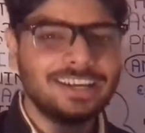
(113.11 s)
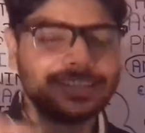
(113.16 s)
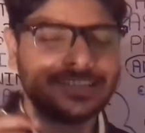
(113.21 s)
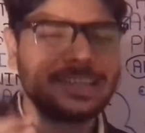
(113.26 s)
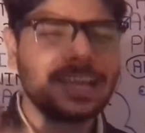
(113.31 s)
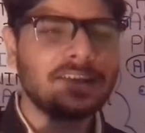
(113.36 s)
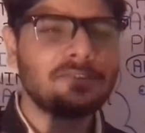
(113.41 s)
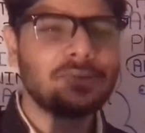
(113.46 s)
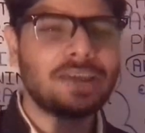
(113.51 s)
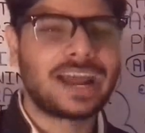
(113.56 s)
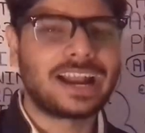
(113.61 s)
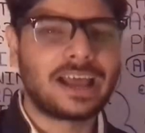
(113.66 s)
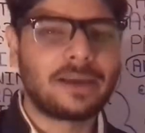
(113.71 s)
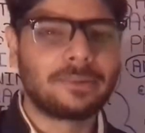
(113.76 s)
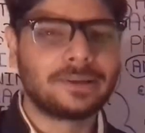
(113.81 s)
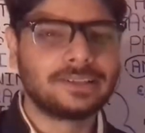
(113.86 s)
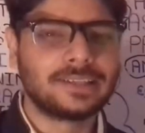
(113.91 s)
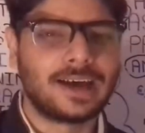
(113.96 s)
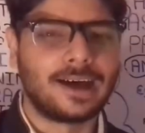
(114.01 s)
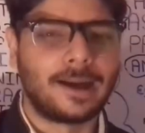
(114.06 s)
Then we are
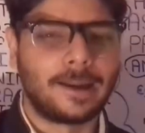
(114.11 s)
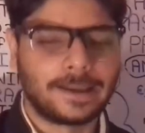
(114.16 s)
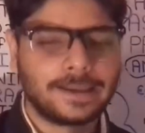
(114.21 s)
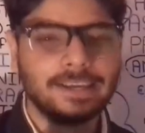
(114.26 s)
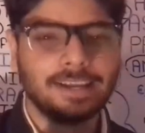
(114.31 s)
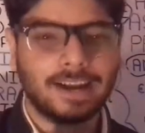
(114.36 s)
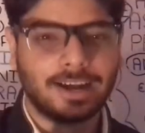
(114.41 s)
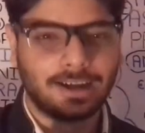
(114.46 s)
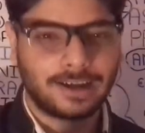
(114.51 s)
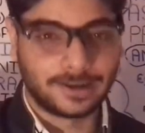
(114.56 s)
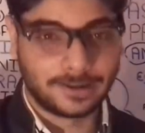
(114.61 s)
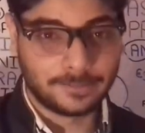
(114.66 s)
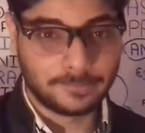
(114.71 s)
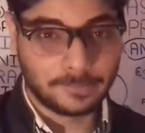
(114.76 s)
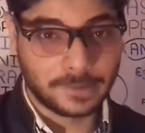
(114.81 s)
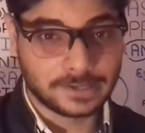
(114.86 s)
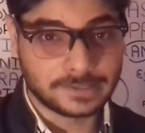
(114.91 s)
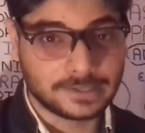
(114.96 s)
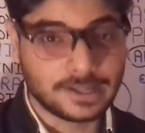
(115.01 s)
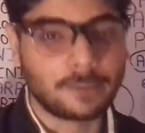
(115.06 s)
having the here
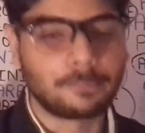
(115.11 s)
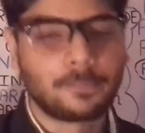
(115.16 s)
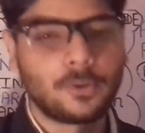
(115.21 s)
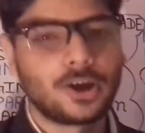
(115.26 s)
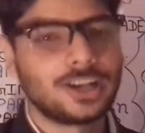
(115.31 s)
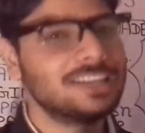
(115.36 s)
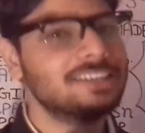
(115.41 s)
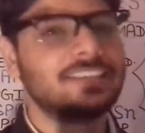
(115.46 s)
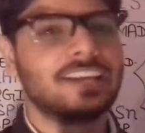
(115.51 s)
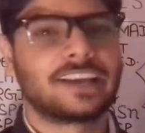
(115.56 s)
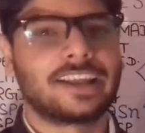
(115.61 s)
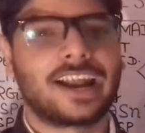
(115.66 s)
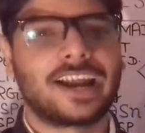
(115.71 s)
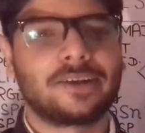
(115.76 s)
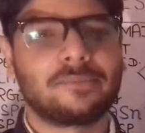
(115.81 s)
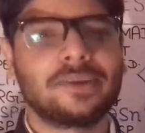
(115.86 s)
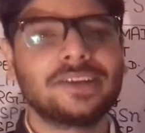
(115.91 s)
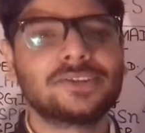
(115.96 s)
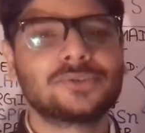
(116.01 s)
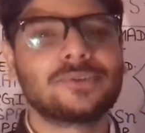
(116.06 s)
means the
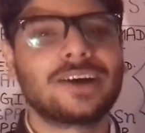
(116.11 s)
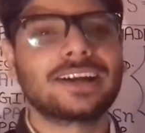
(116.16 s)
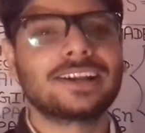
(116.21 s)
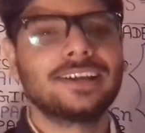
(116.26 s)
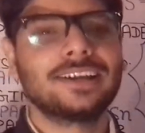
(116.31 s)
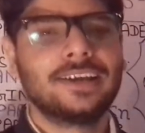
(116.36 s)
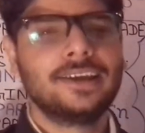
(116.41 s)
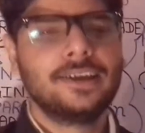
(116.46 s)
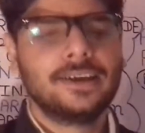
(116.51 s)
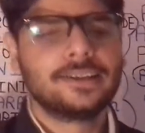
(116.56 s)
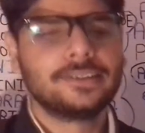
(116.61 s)
polysaccharide means what?